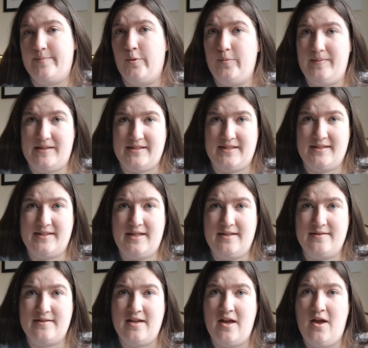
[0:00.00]
small
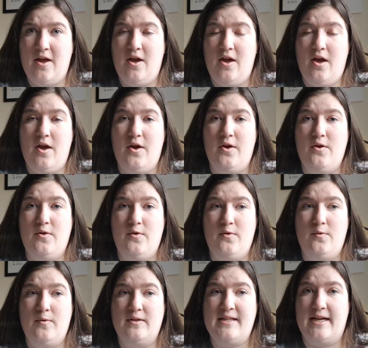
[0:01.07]
businesses
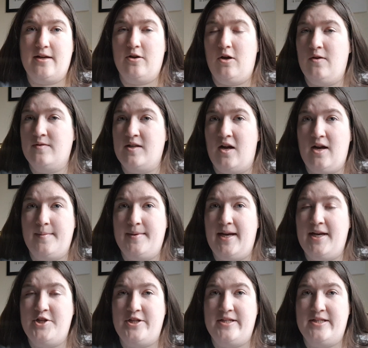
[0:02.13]
who take a lot of time and
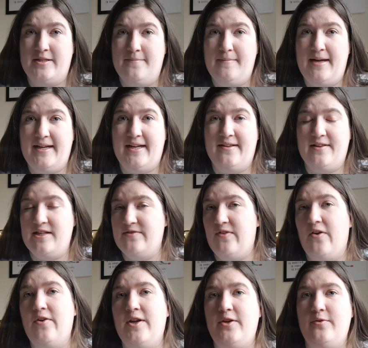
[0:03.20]
energy into making these
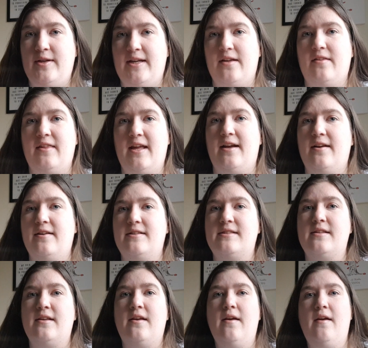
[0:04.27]
very unique
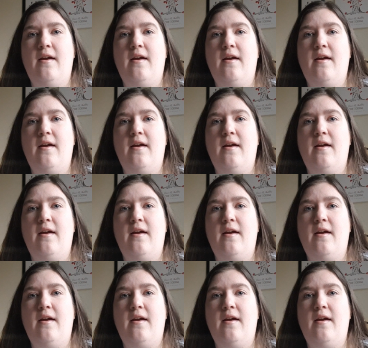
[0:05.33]
things,